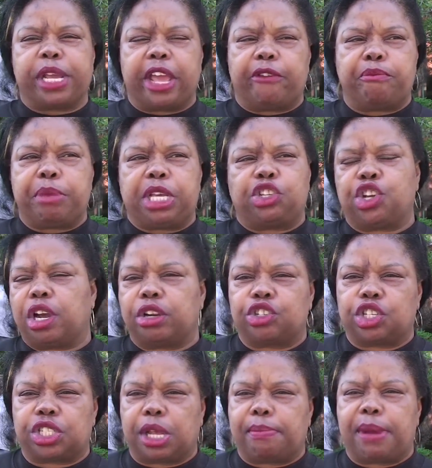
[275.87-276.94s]
give me
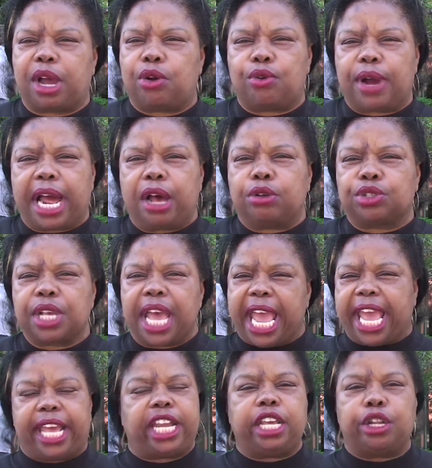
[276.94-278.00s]
charges in my own house,
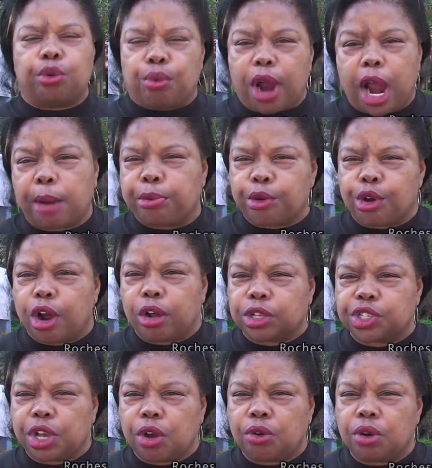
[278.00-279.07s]
and he the robber
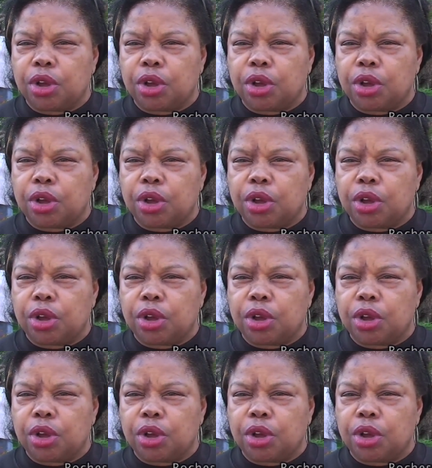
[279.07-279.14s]
also.